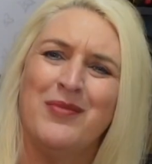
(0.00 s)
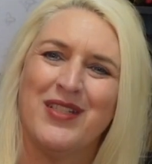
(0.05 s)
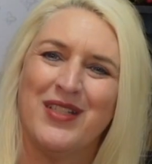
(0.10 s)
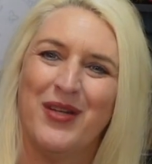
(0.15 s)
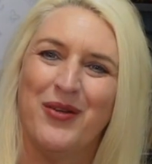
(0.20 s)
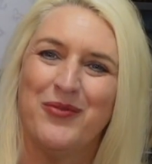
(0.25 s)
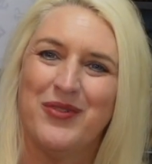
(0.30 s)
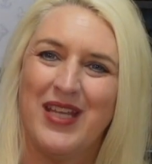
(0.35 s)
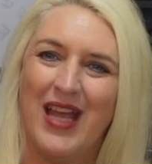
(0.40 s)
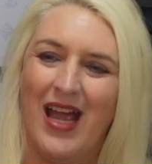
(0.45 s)

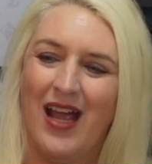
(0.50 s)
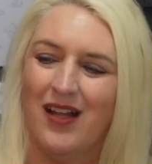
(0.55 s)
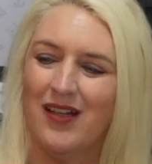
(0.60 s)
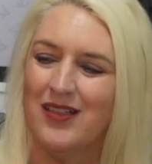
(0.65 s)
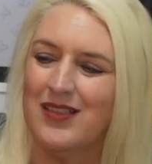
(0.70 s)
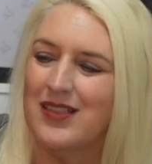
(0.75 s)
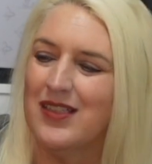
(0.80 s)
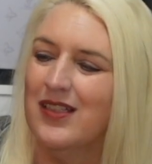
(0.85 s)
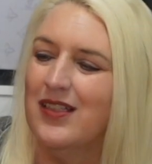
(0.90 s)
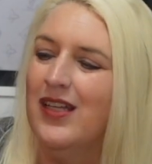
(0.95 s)
so
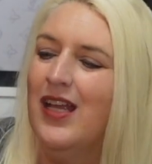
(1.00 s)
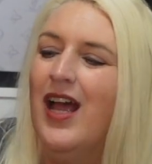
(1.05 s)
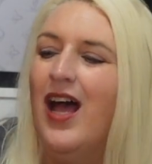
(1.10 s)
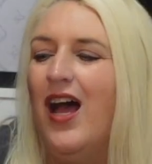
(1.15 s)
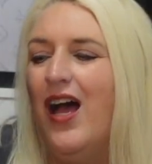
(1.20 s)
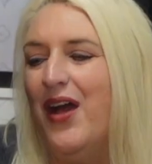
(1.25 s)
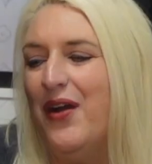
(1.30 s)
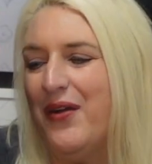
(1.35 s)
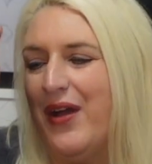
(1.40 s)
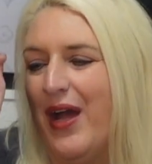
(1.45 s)
talented.
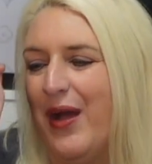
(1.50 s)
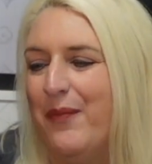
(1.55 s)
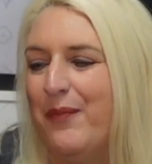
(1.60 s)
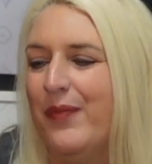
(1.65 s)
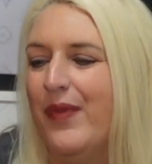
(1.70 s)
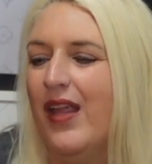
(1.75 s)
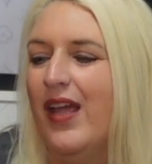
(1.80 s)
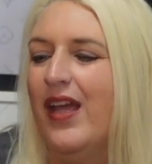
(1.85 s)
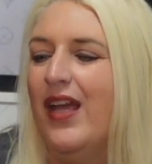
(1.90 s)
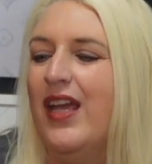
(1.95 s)
Okay,
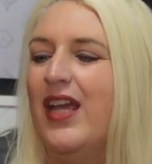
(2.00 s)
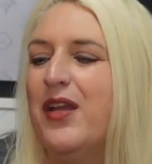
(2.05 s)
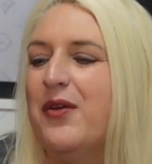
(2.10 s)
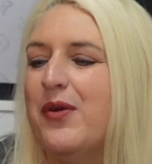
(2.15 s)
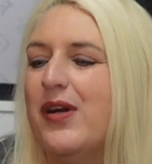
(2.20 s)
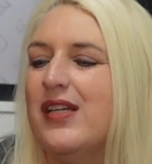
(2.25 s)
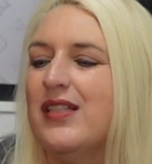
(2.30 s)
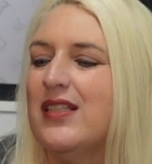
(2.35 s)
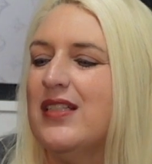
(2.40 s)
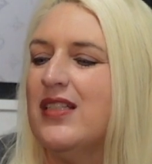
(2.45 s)

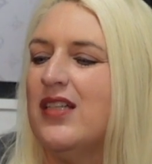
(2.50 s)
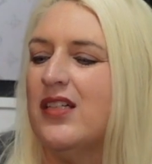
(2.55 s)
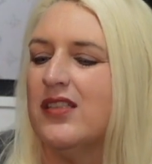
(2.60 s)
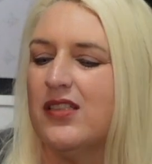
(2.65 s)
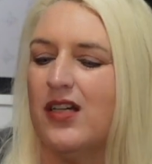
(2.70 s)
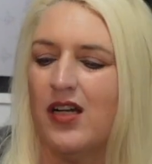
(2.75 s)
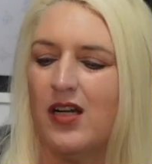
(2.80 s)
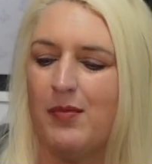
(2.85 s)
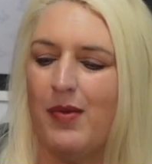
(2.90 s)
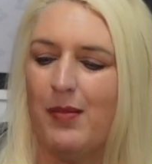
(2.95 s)
anyways, let's not
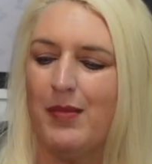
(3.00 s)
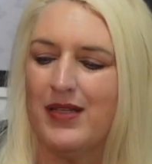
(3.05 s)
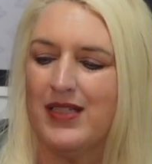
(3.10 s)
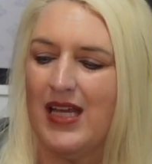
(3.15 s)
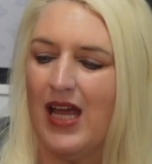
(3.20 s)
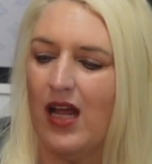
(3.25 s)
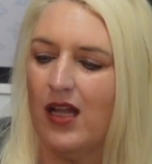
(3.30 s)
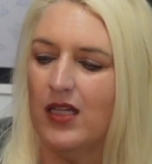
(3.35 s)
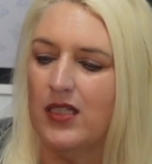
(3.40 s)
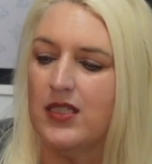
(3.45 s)
talk about my
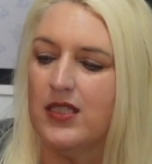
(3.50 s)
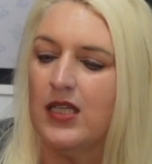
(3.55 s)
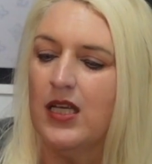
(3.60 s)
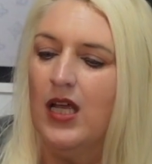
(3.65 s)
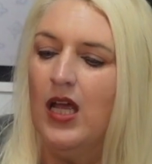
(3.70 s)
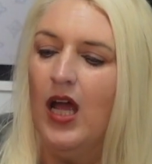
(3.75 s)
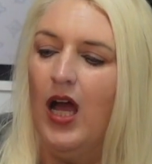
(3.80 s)
talent.